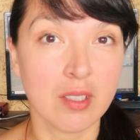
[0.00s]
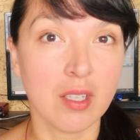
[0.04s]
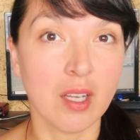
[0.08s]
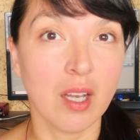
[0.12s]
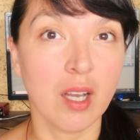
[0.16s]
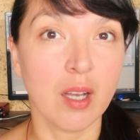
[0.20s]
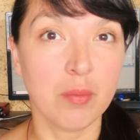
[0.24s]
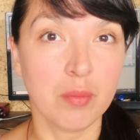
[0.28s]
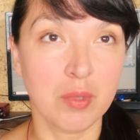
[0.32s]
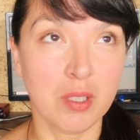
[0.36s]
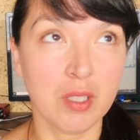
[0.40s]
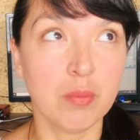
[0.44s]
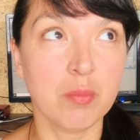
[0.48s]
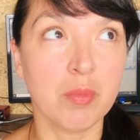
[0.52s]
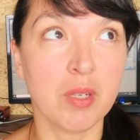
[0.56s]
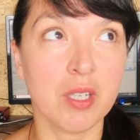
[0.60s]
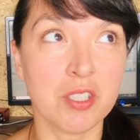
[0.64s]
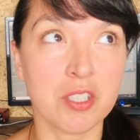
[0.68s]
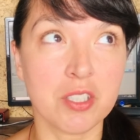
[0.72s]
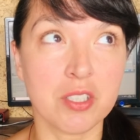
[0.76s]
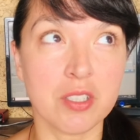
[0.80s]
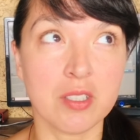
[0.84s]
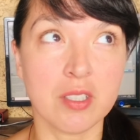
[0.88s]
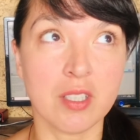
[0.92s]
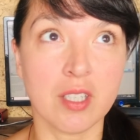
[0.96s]
I mean,
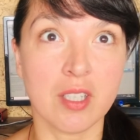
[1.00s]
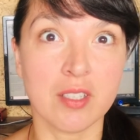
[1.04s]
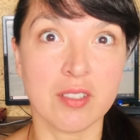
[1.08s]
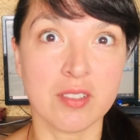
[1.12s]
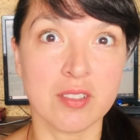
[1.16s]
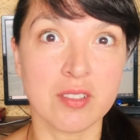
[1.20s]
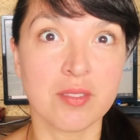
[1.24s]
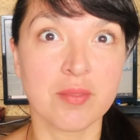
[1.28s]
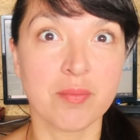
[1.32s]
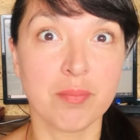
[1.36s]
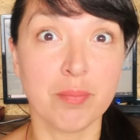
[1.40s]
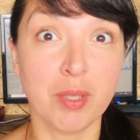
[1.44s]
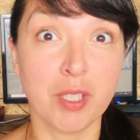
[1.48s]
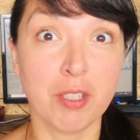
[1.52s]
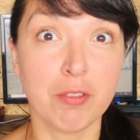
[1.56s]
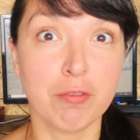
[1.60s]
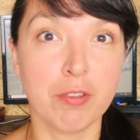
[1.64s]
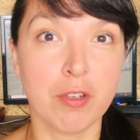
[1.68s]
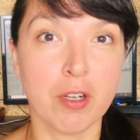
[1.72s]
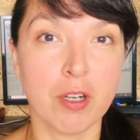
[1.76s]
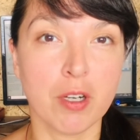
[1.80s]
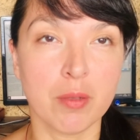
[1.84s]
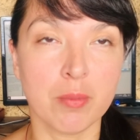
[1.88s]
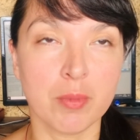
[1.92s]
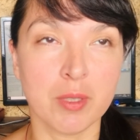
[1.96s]
imagine that. Big
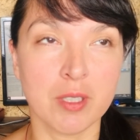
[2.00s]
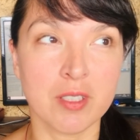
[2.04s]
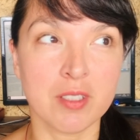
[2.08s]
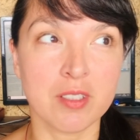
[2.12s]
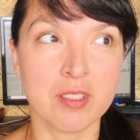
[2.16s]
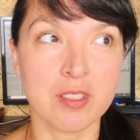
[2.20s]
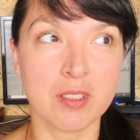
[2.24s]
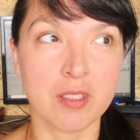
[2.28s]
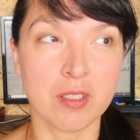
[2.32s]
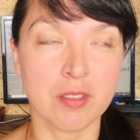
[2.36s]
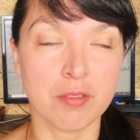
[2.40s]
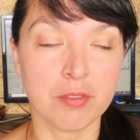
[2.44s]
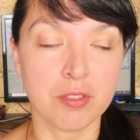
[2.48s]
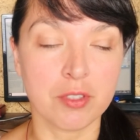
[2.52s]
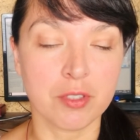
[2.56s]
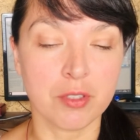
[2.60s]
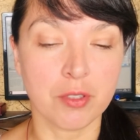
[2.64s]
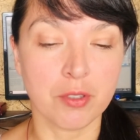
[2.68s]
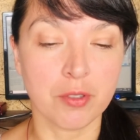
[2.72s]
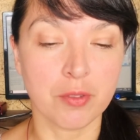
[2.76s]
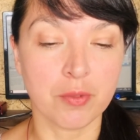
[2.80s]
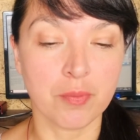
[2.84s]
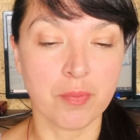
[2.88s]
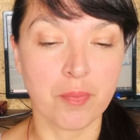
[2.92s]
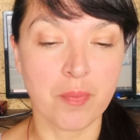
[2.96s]
pharma and stuff,
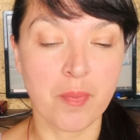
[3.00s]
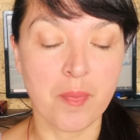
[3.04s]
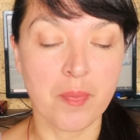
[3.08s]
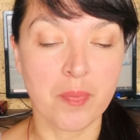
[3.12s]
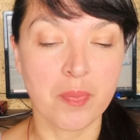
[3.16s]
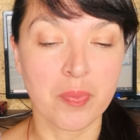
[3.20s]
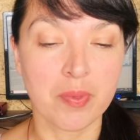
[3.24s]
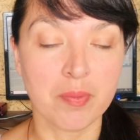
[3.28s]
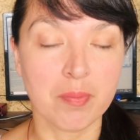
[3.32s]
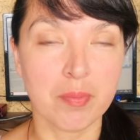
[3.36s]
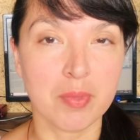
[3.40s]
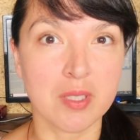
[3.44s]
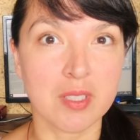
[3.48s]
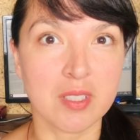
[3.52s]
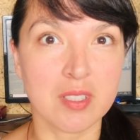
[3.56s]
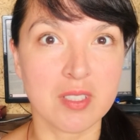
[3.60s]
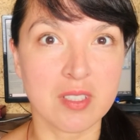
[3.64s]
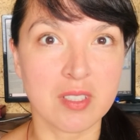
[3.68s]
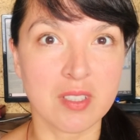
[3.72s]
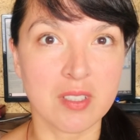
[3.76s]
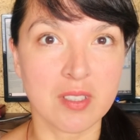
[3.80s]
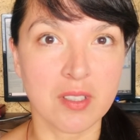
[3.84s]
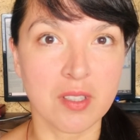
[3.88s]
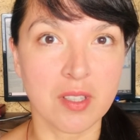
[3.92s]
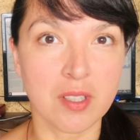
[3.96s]
so. But that's
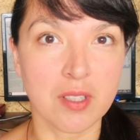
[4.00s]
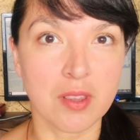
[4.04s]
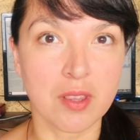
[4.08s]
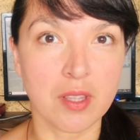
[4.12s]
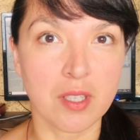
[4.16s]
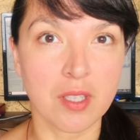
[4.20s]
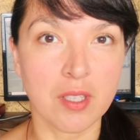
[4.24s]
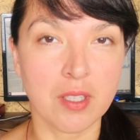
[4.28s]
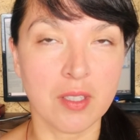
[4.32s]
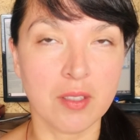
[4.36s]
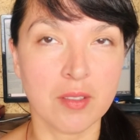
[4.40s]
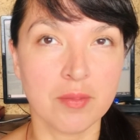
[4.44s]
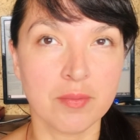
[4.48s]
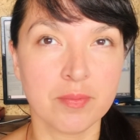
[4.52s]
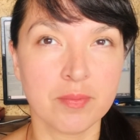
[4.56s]
another thing.